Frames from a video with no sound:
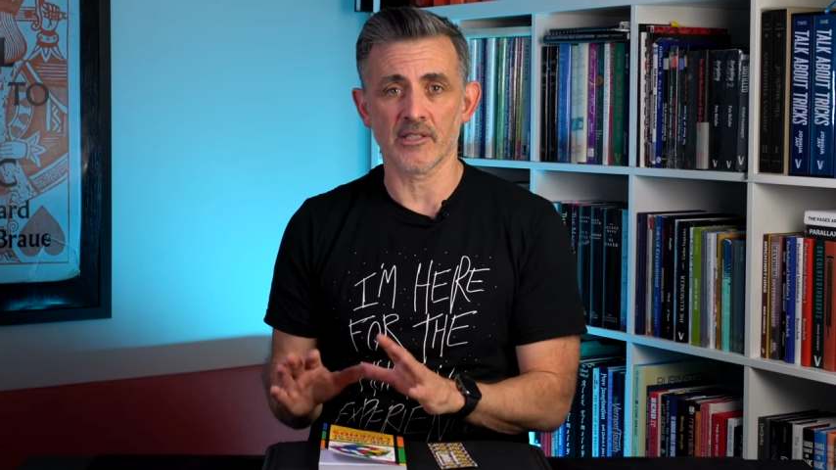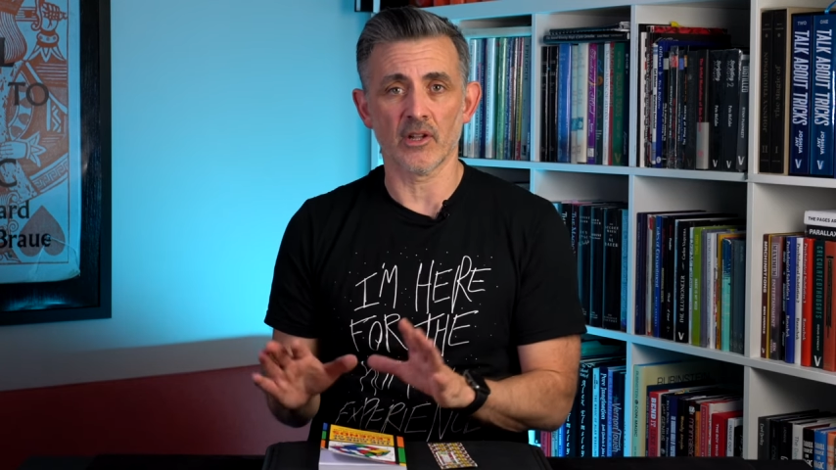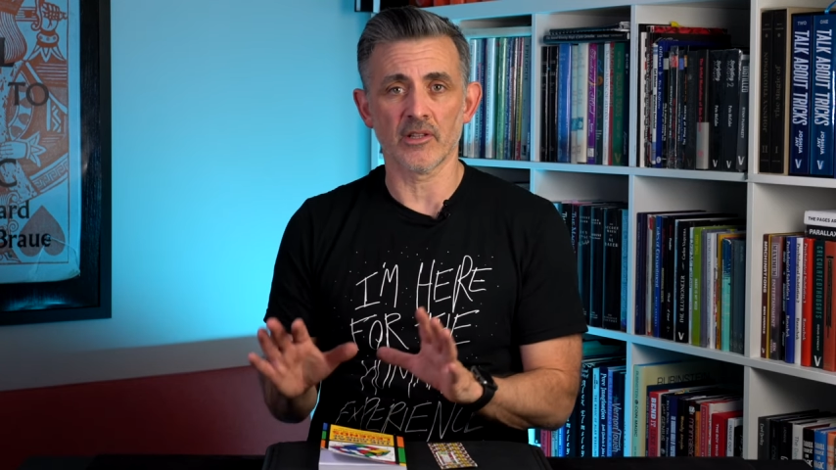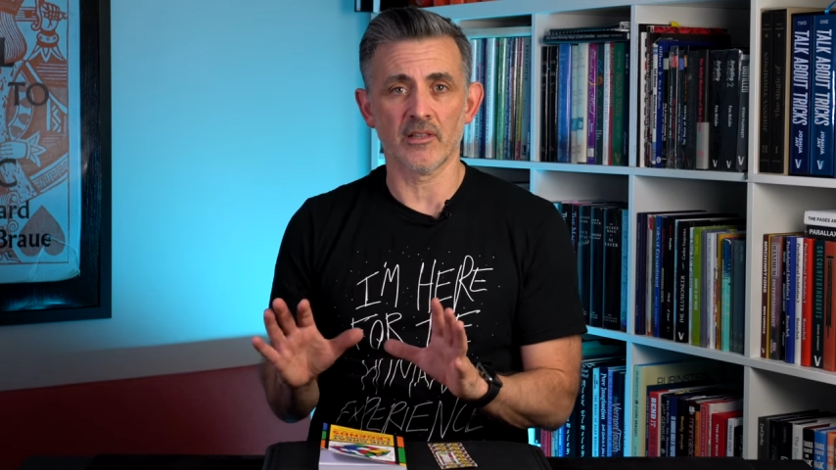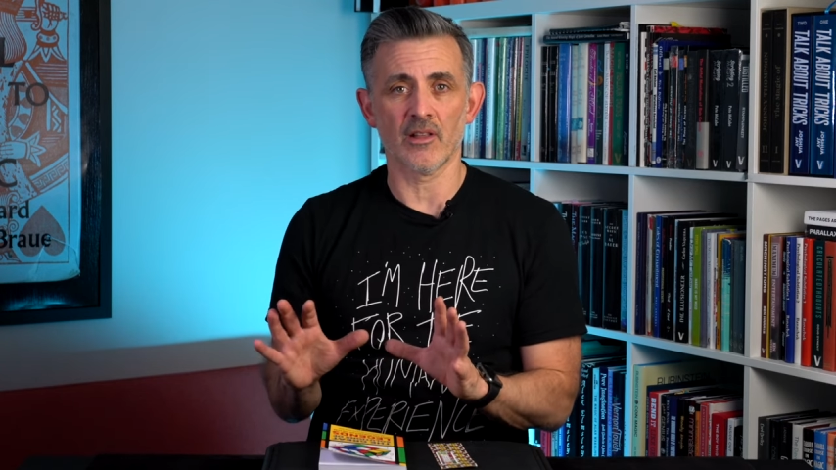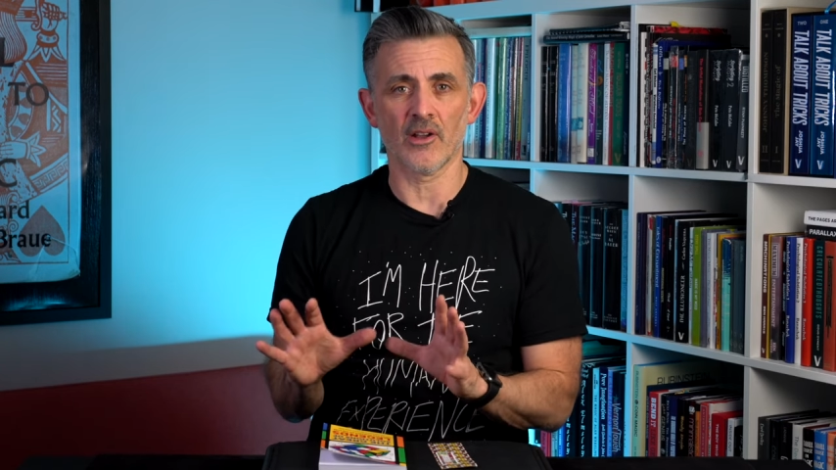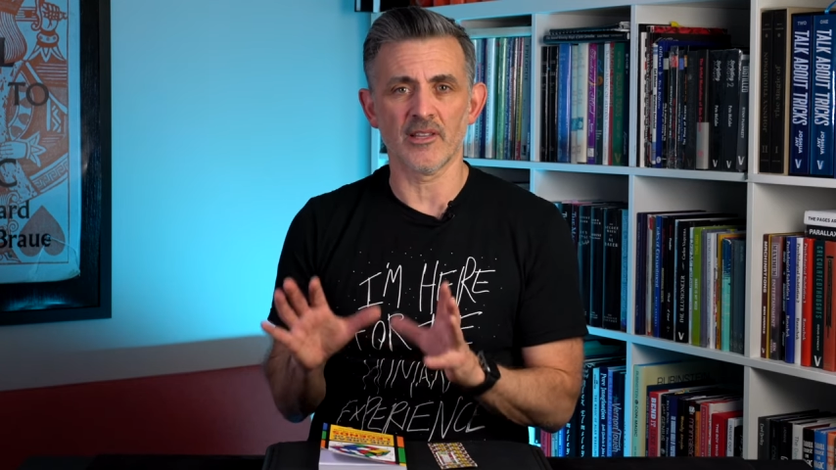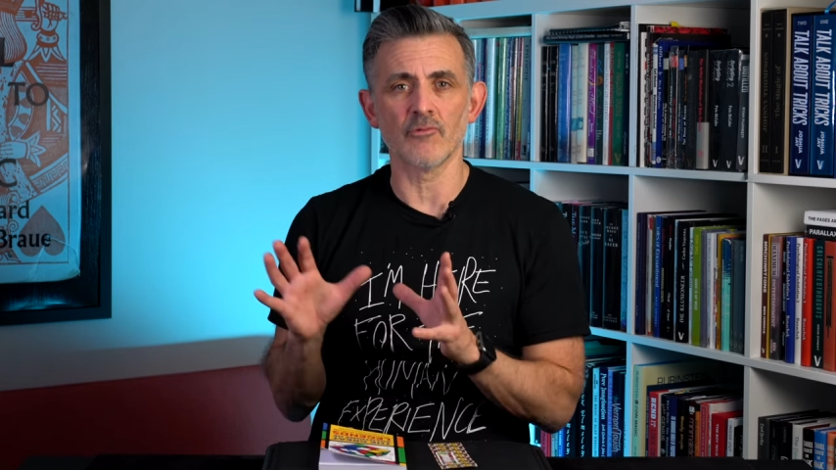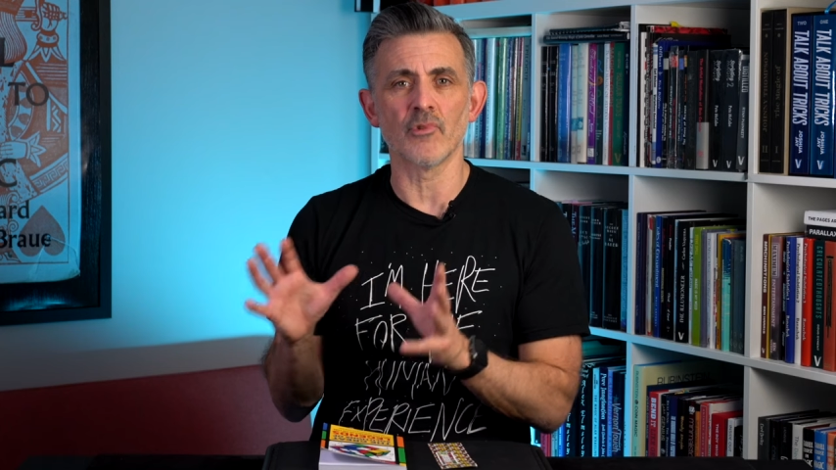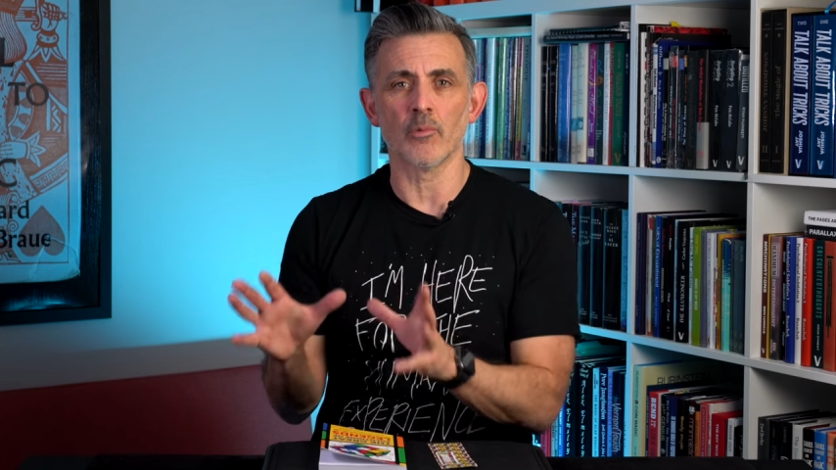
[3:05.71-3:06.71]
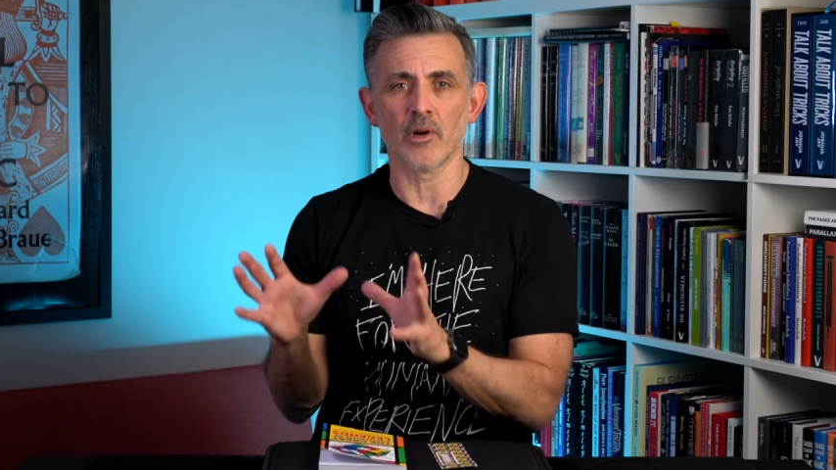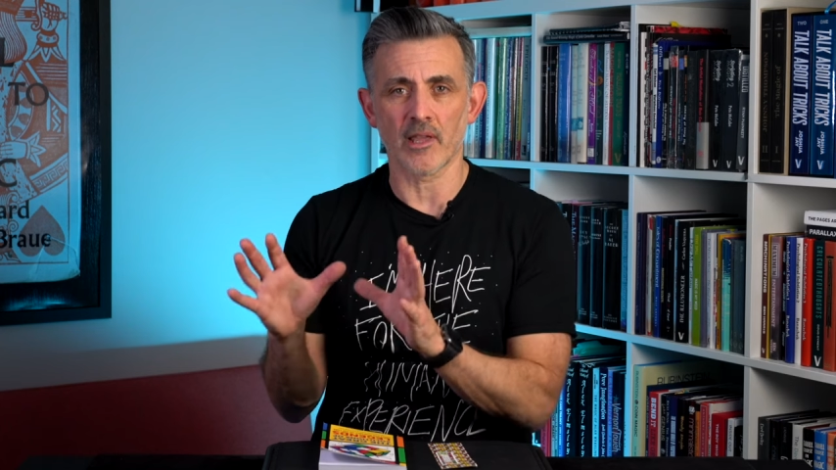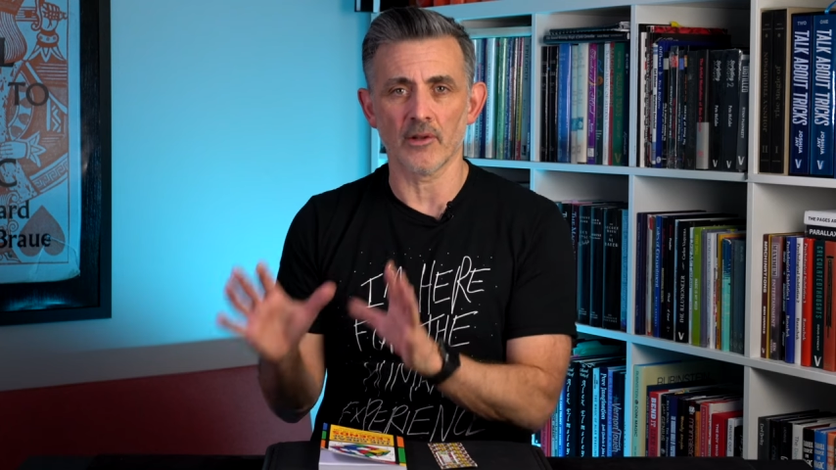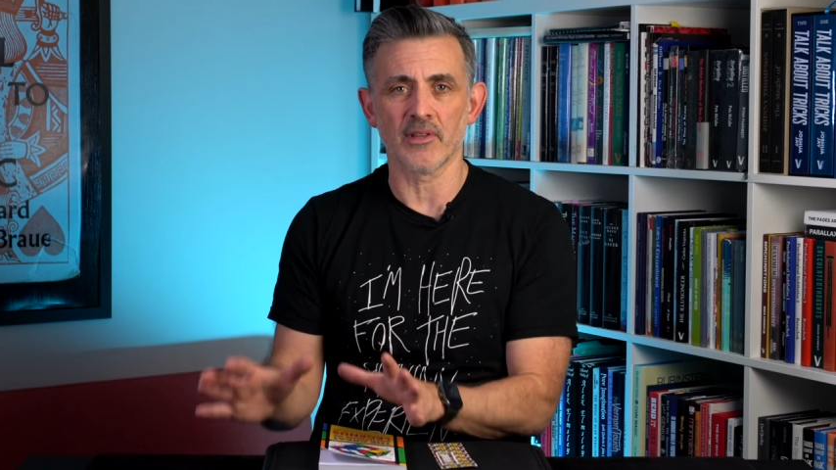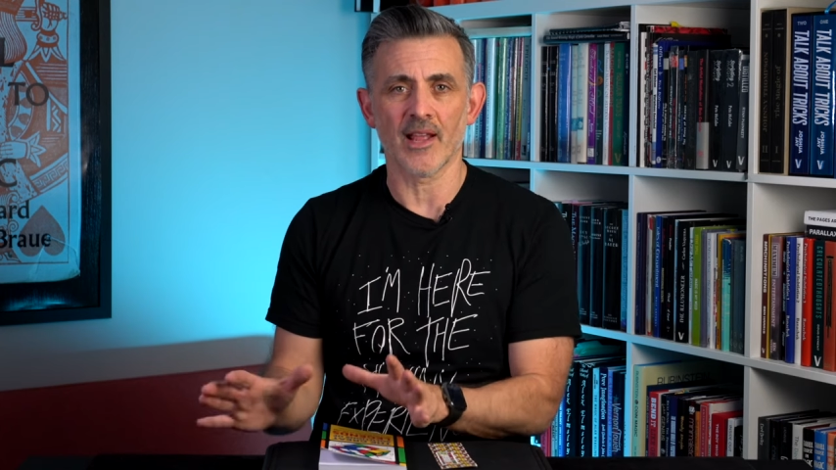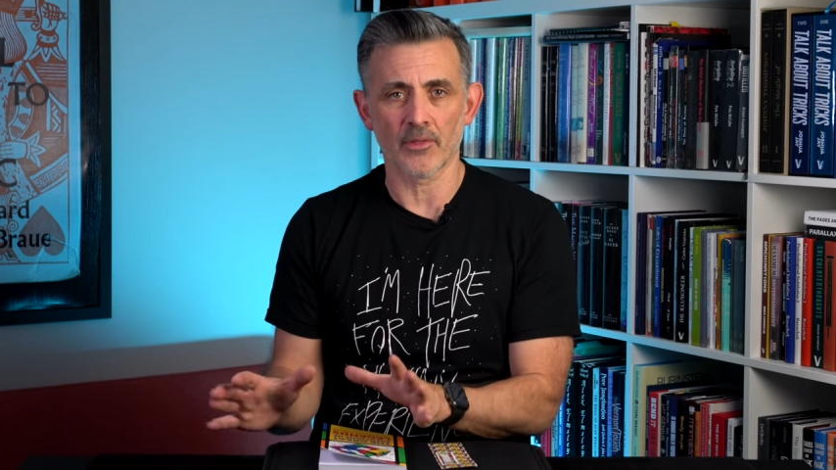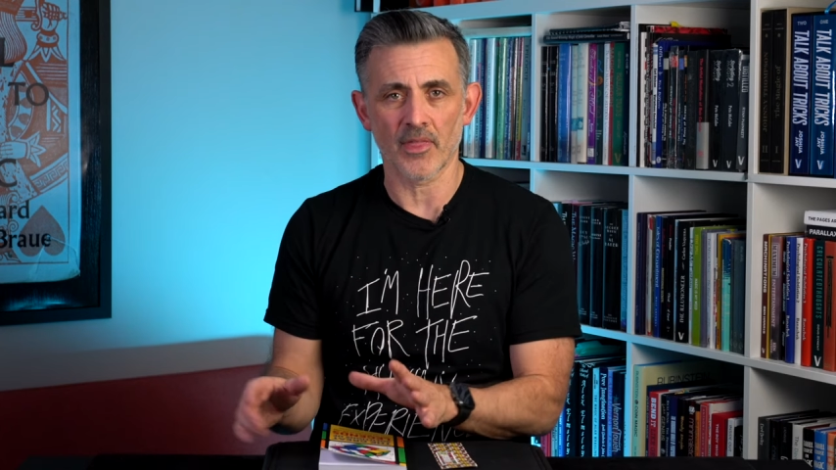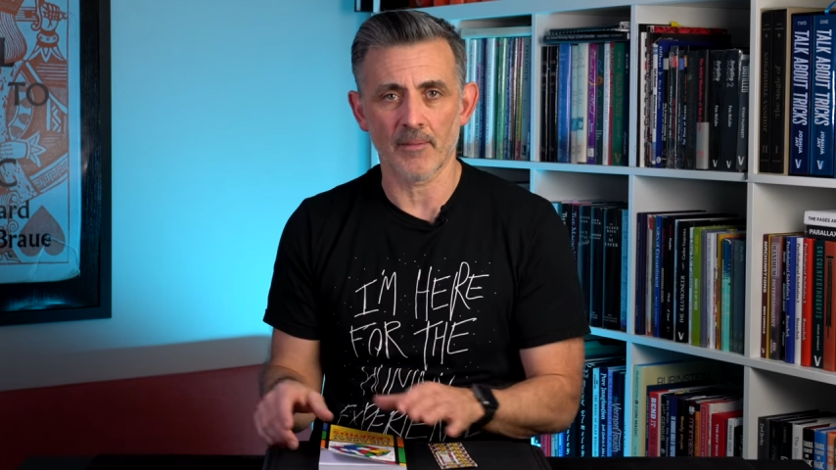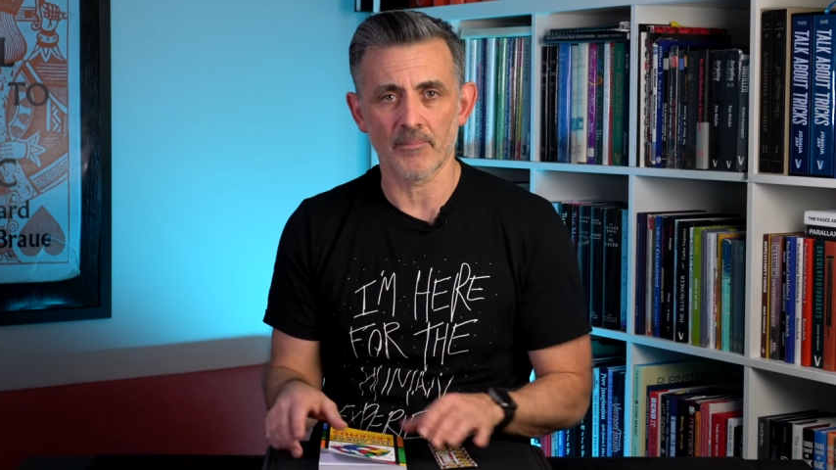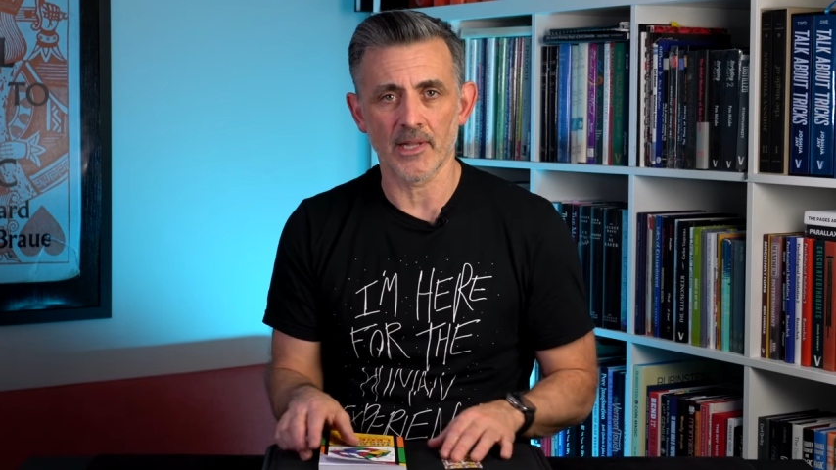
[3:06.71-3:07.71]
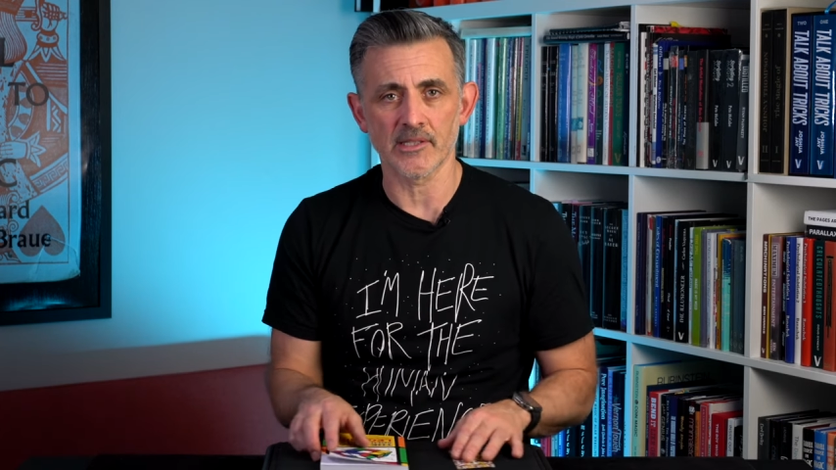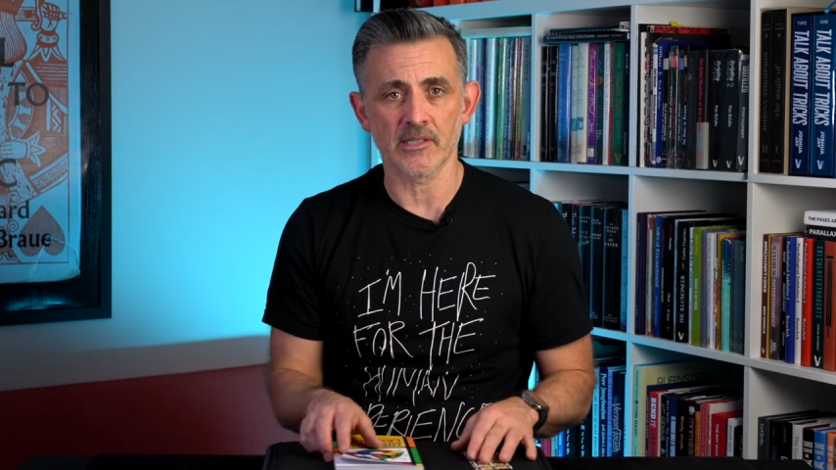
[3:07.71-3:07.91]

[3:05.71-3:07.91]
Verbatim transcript: And I, I didn't really want to go down that place,